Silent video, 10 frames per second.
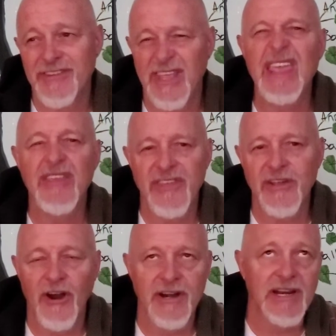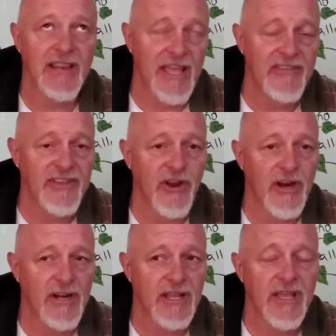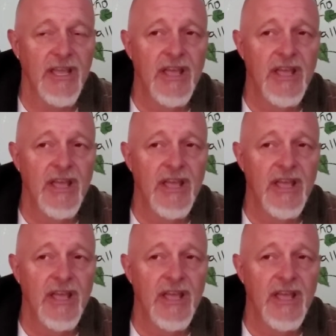is easy gardening, lazy gardening,